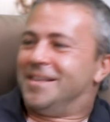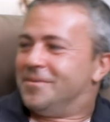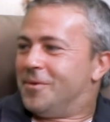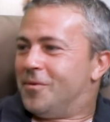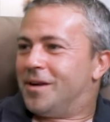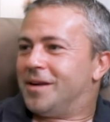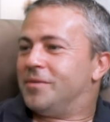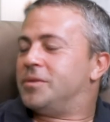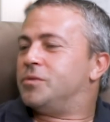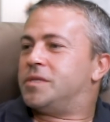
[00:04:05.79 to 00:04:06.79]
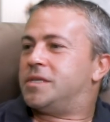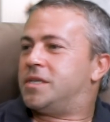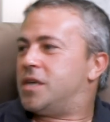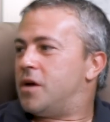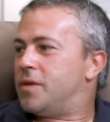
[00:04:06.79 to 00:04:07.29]
Well,
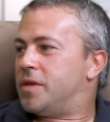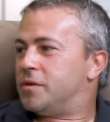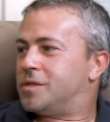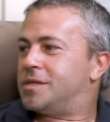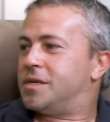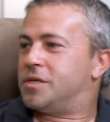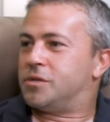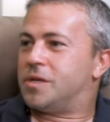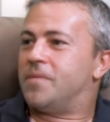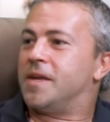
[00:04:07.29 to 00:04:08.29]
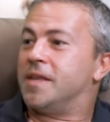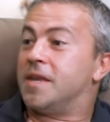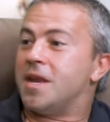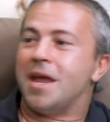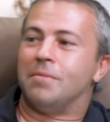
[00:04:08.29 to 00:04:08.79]
tell me, is there something in the
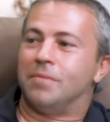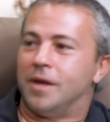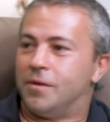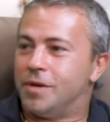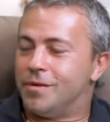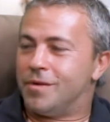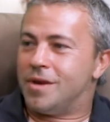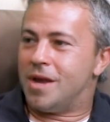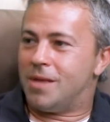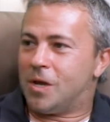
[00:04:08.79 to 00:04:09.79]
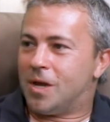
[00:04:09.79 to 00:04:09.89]
name, like when you were naming it?